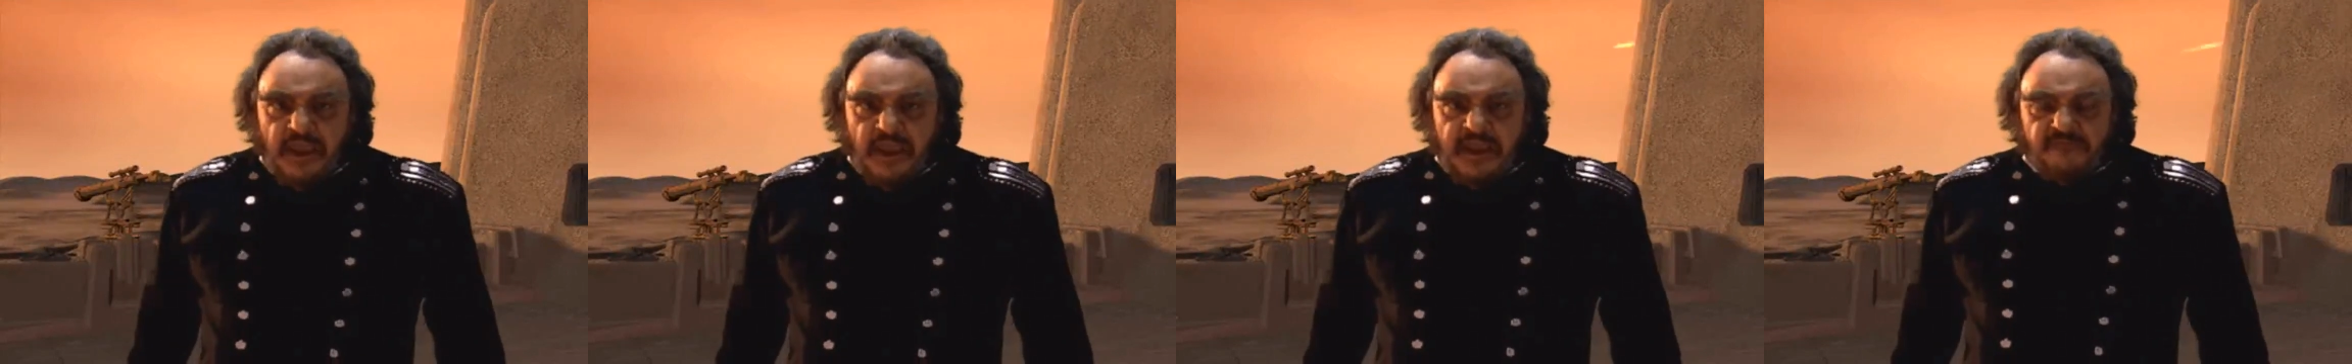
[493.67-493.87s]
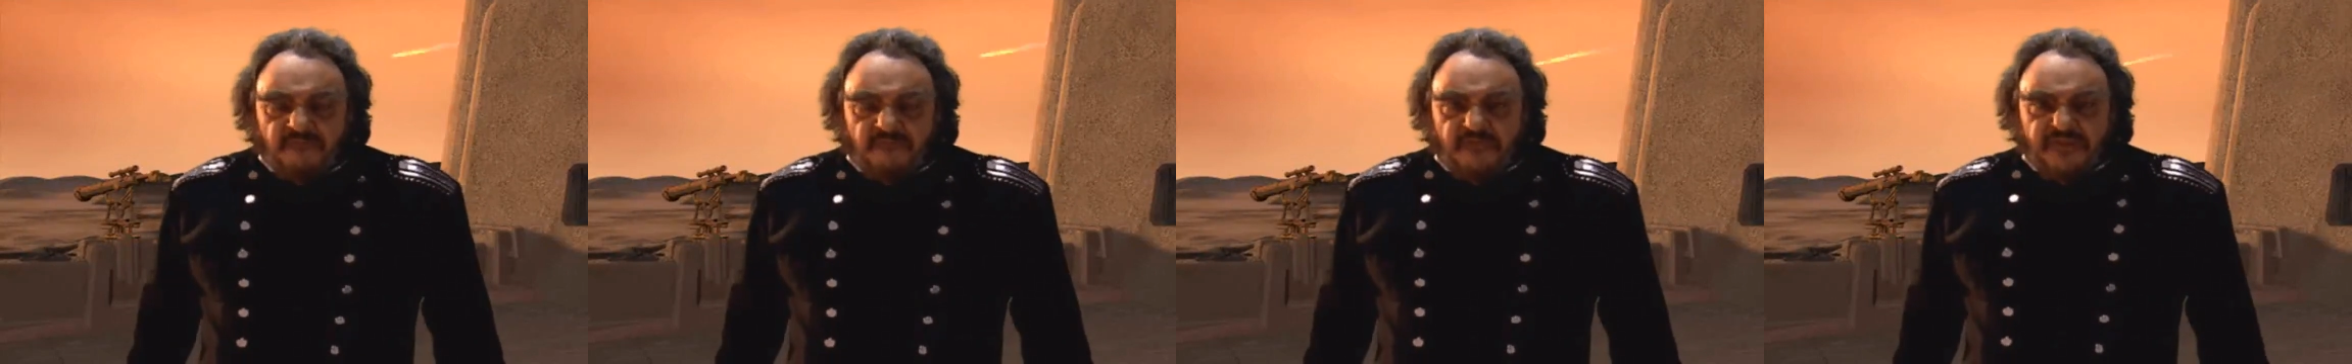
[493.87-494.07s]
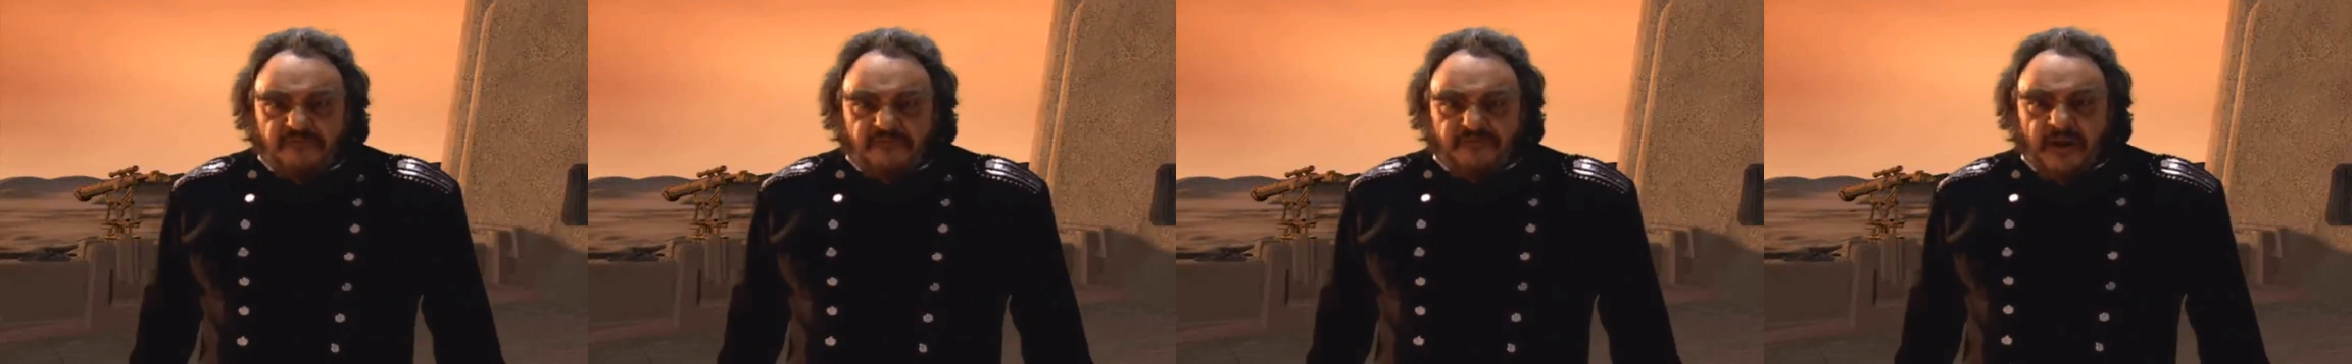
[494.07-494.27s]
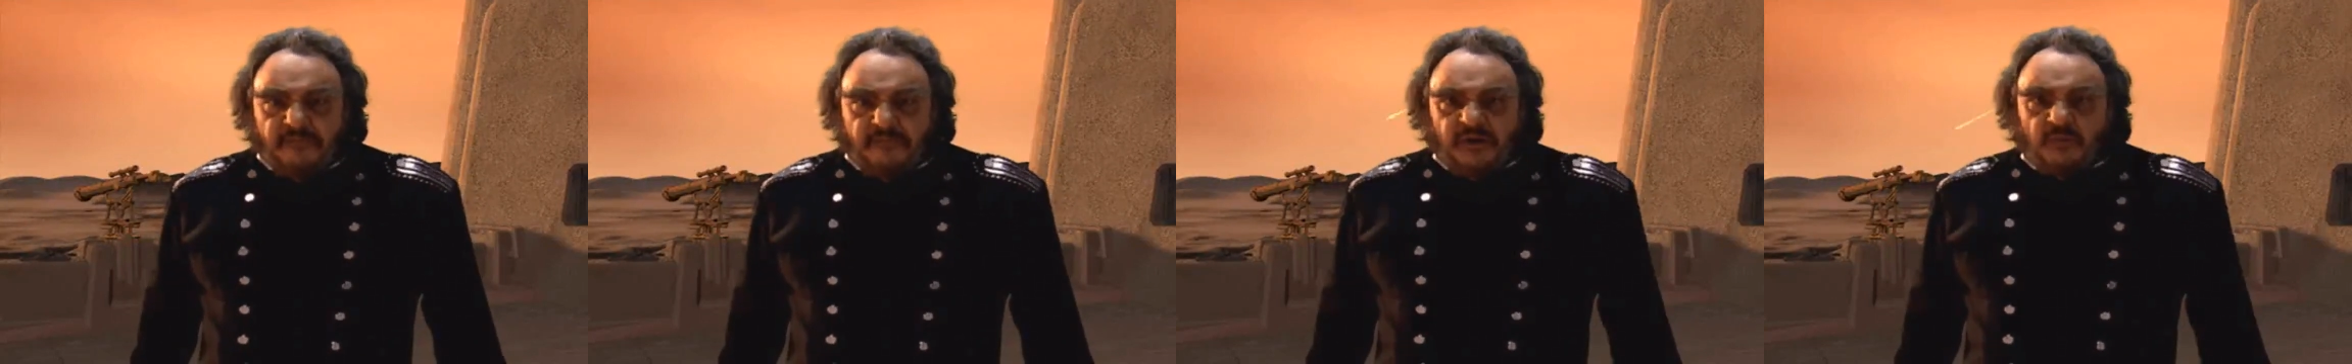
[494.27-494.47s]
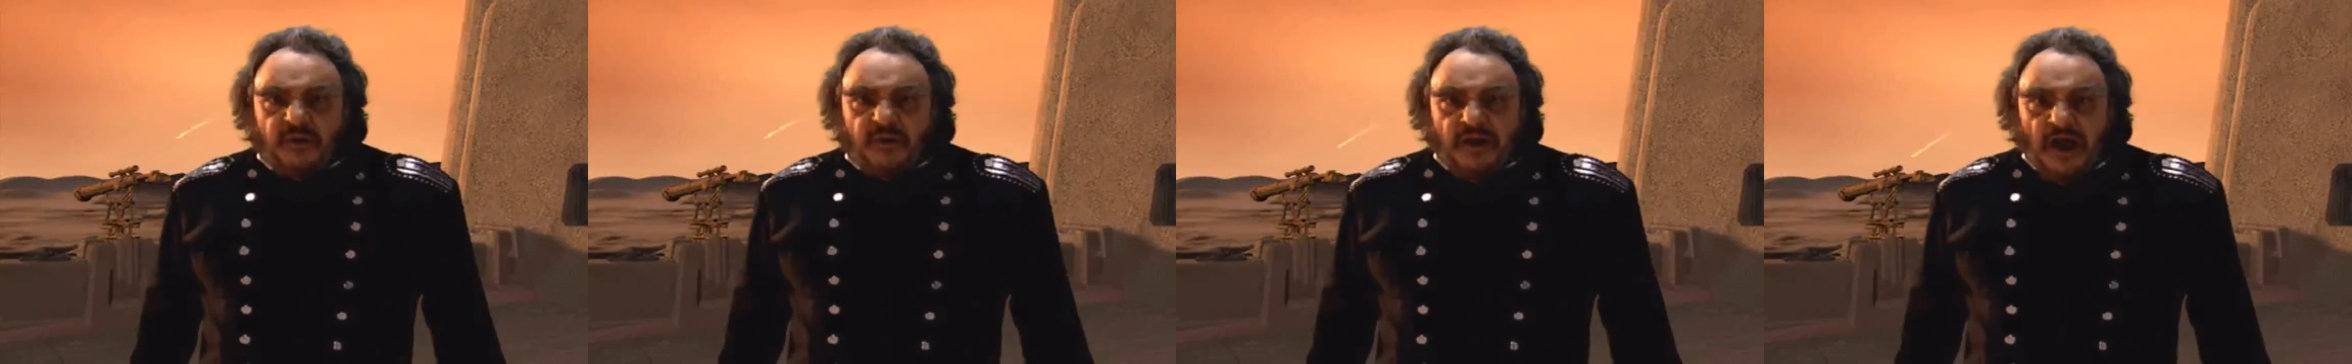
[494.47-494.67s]
Even with the
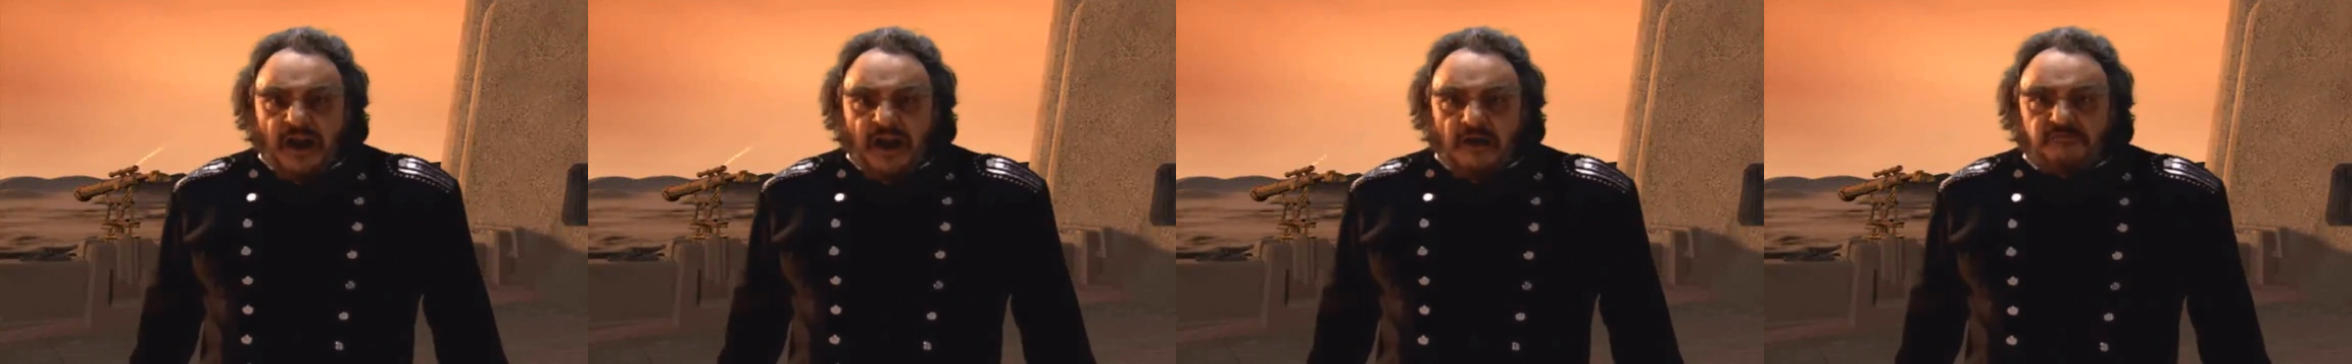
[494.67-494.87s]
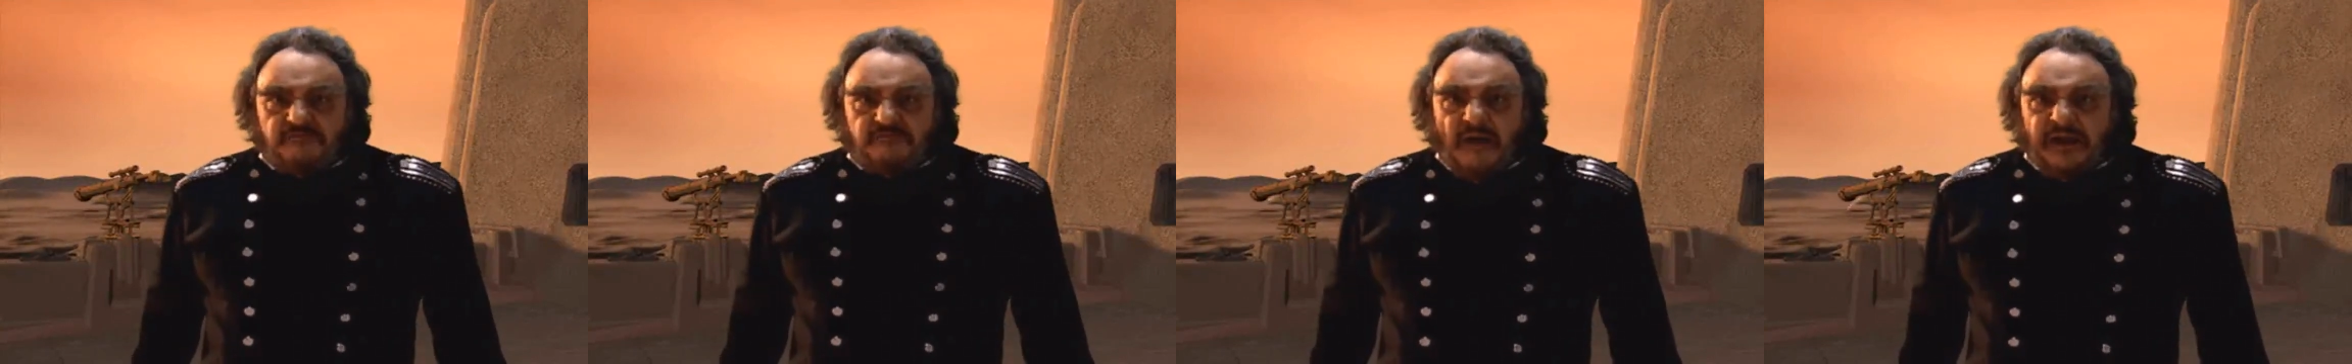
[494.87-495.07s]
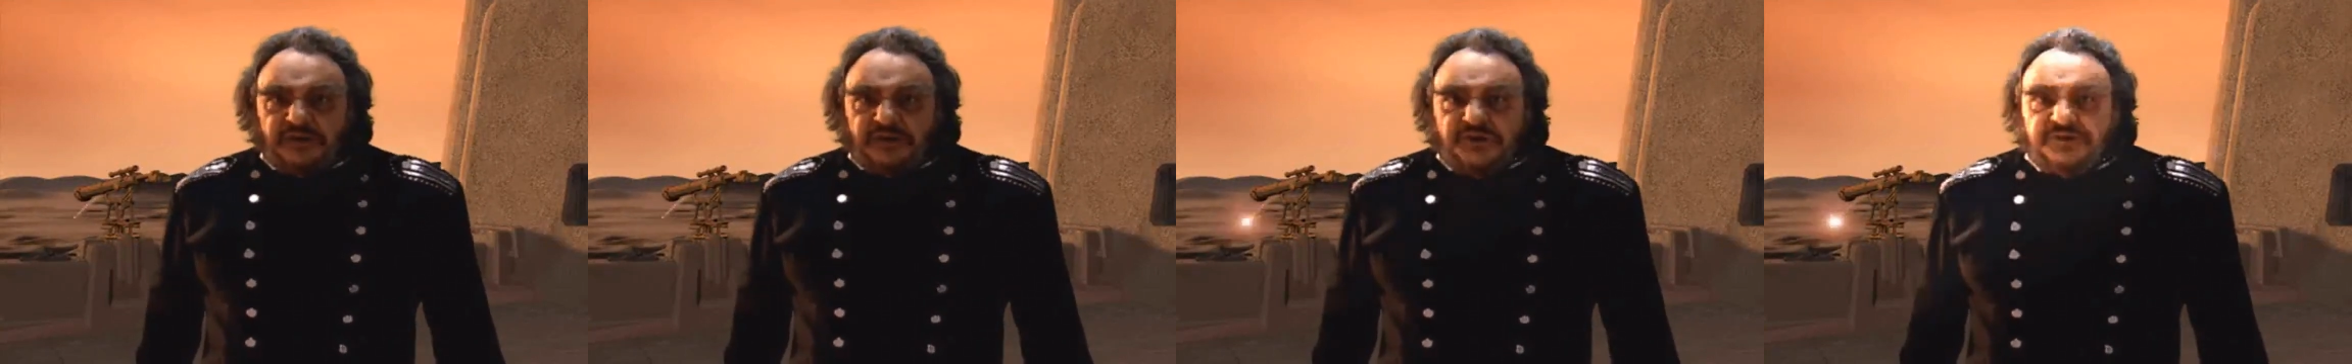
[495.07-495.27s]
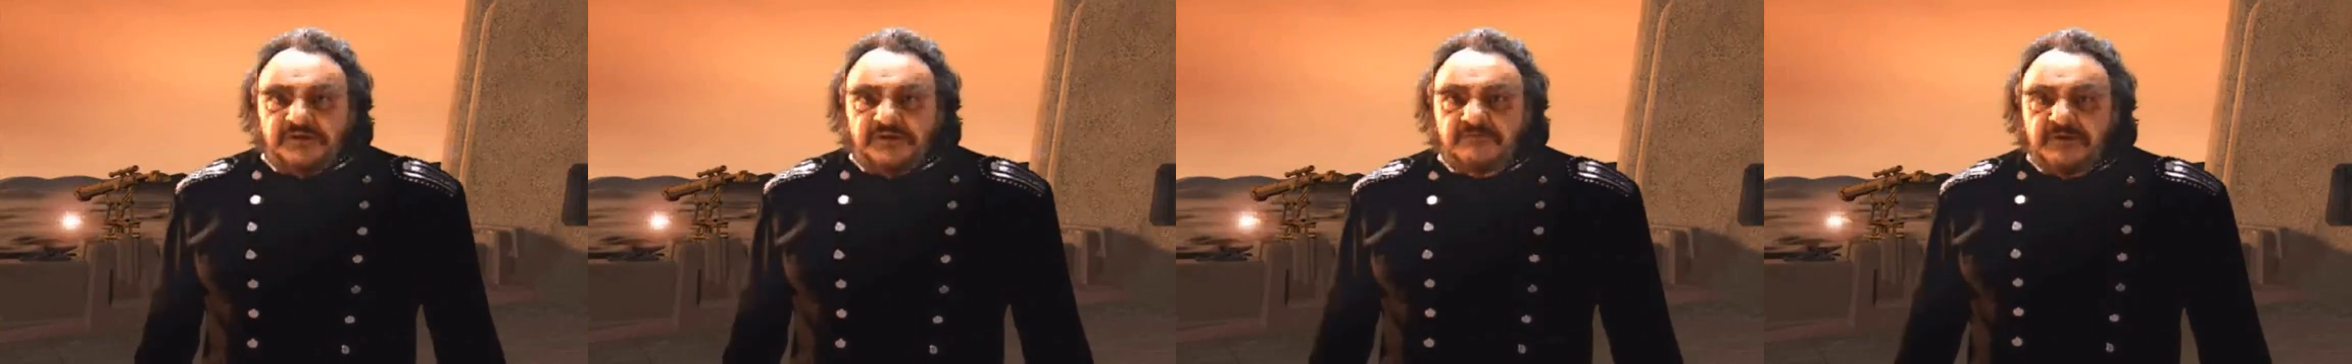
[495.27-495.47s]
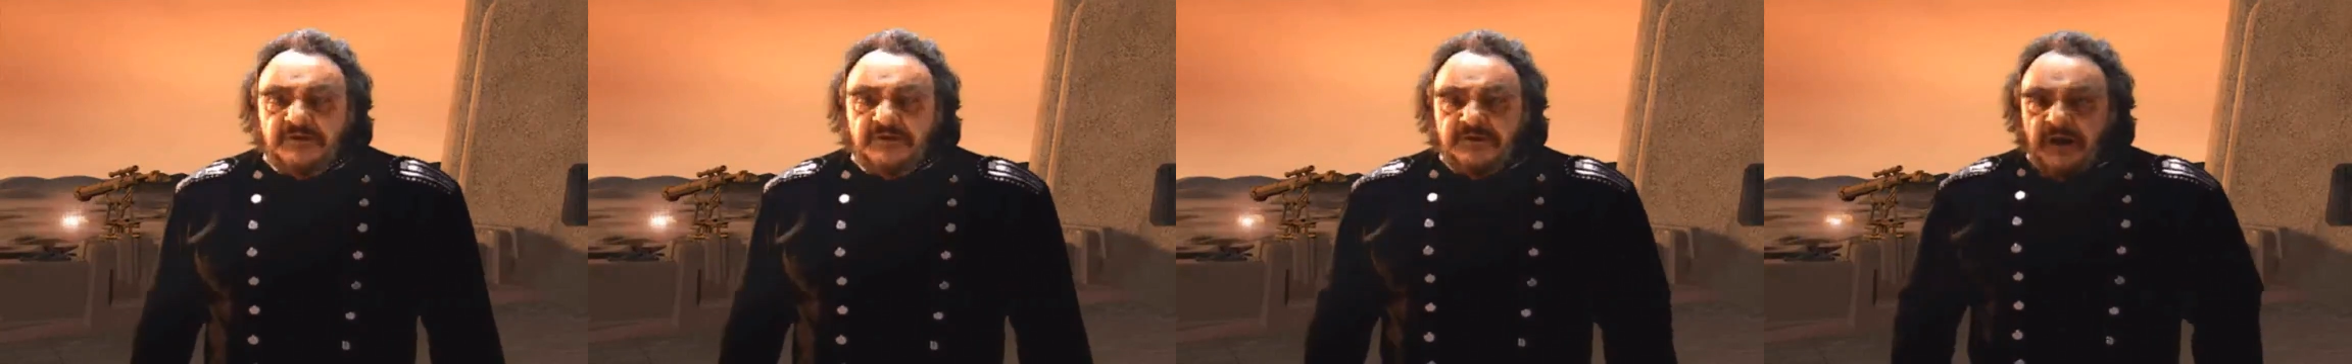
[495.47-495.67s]
Fremen, we are outmatched.